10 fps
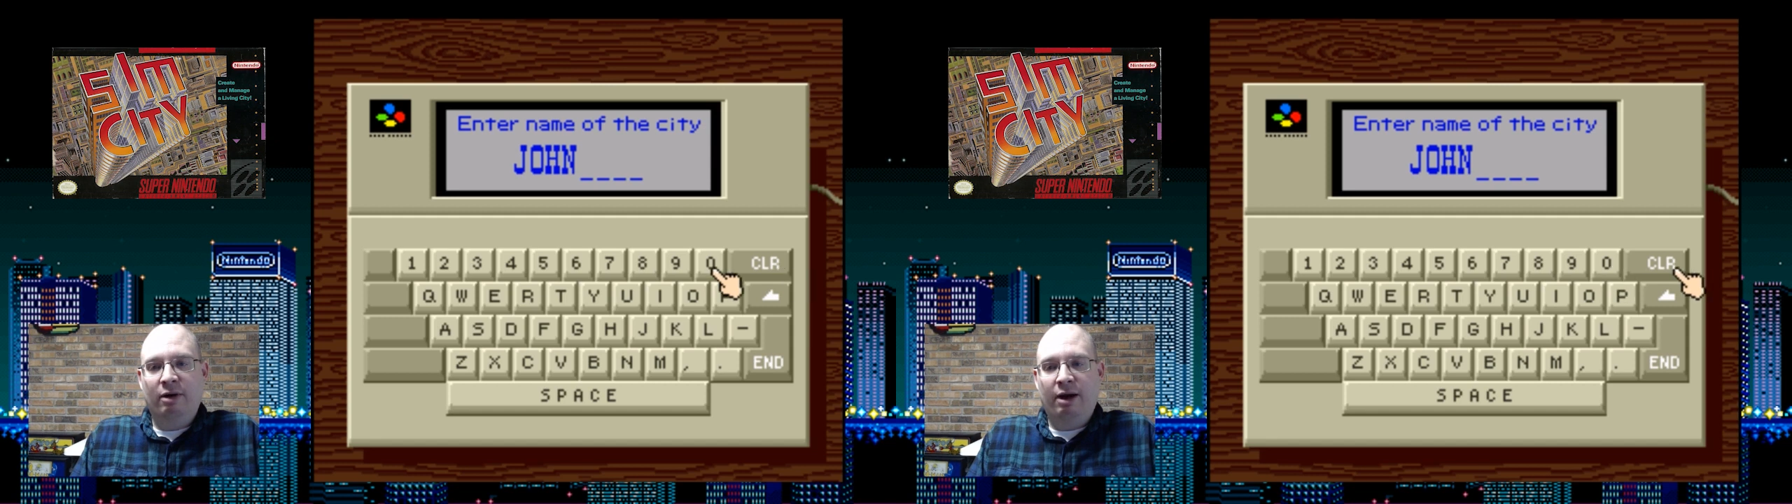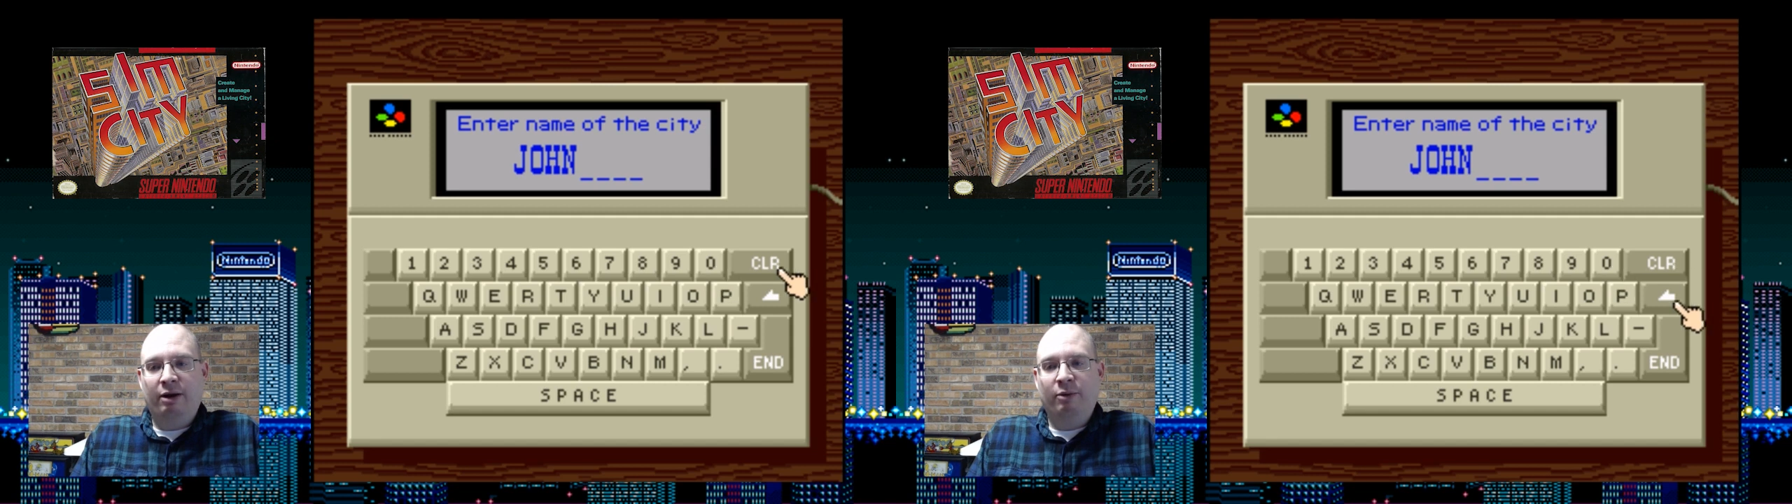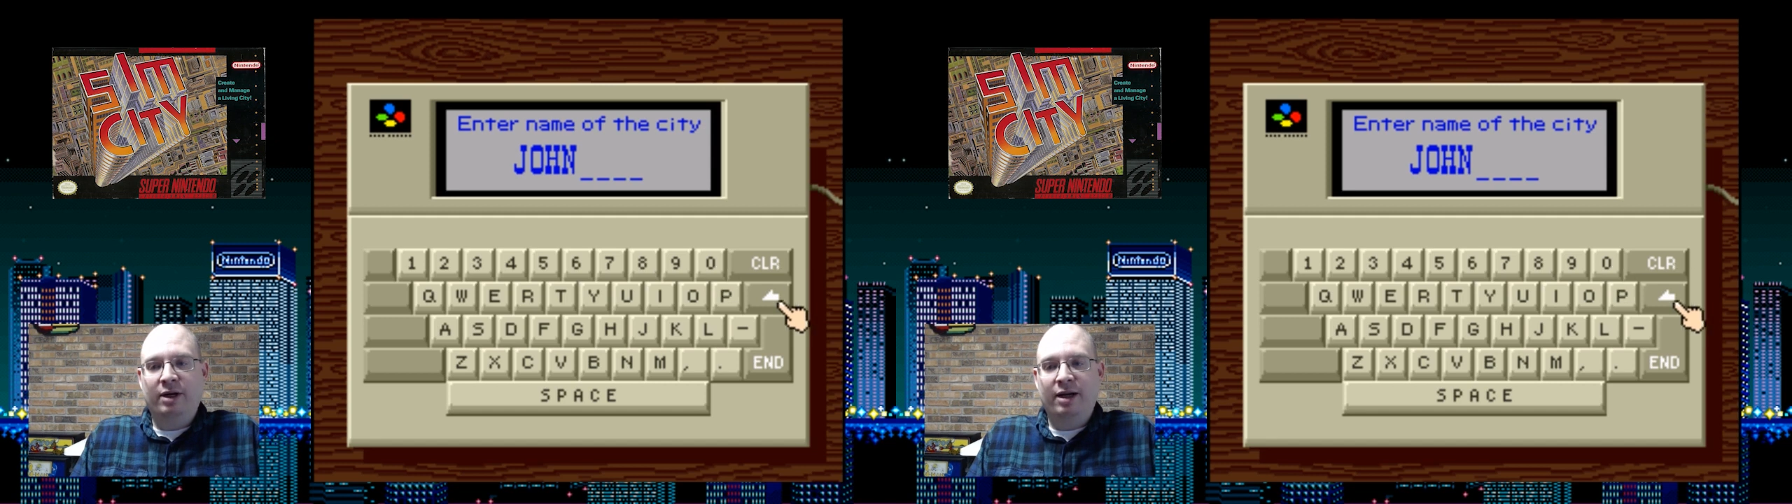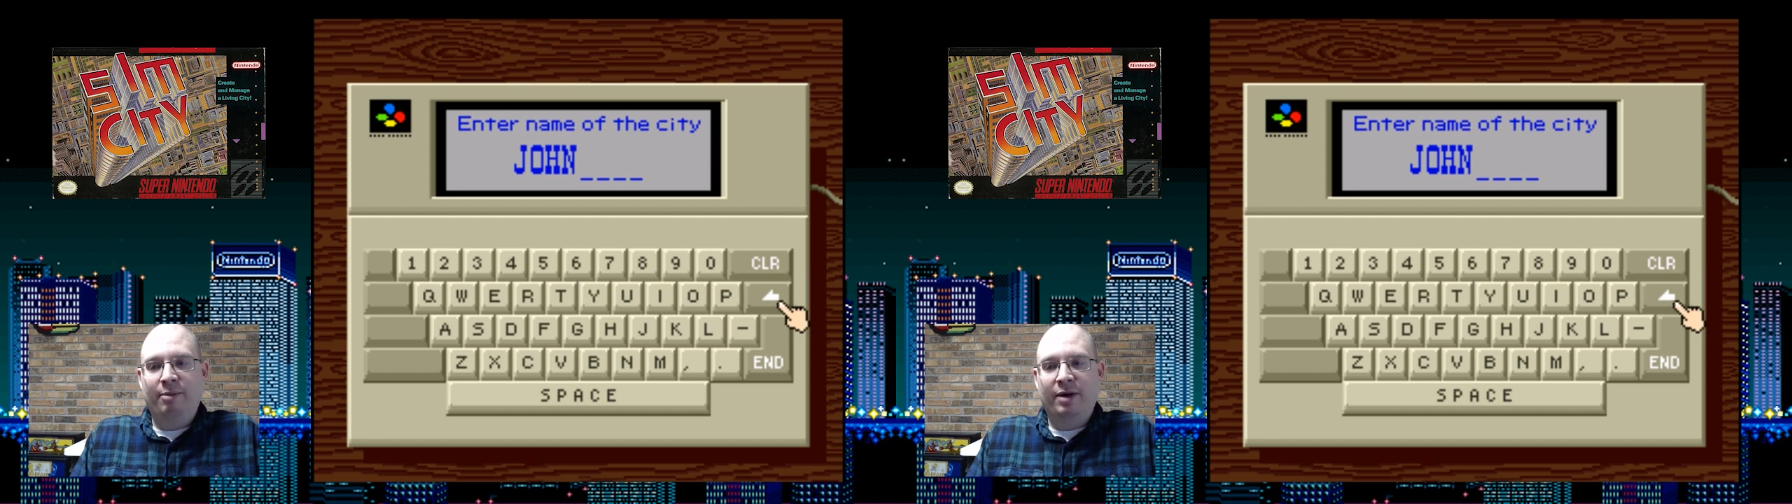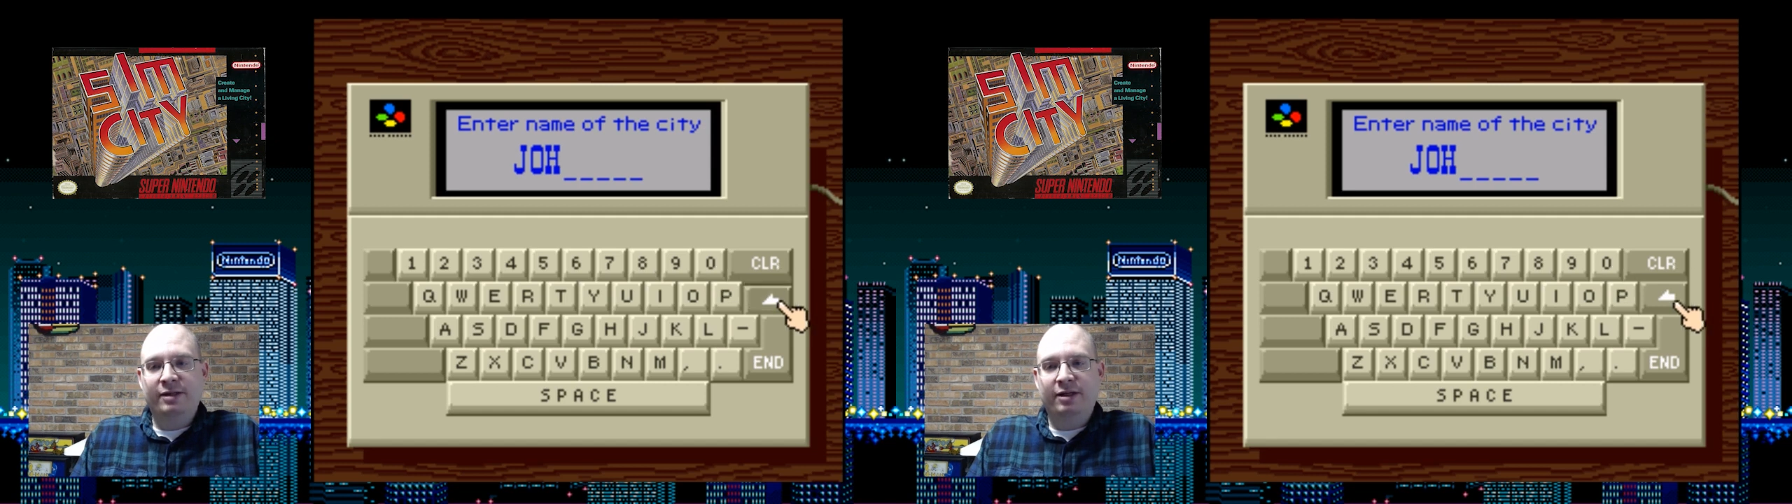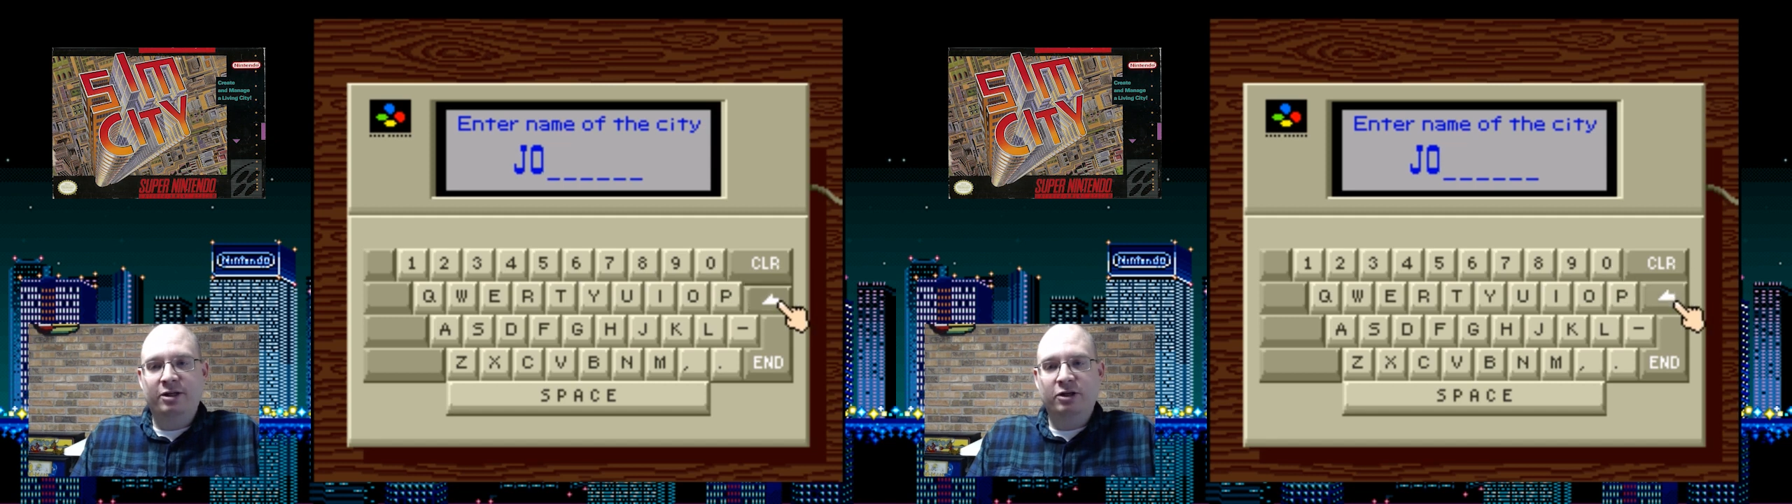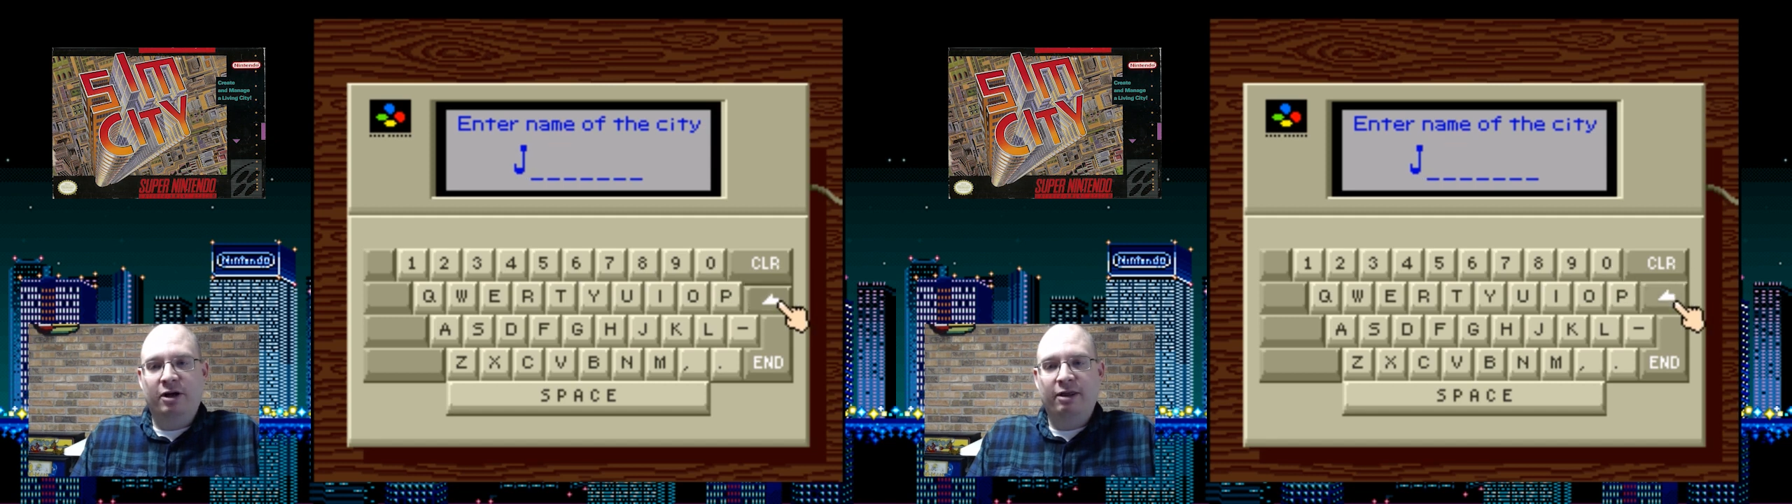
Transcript: I don't want to name my city John.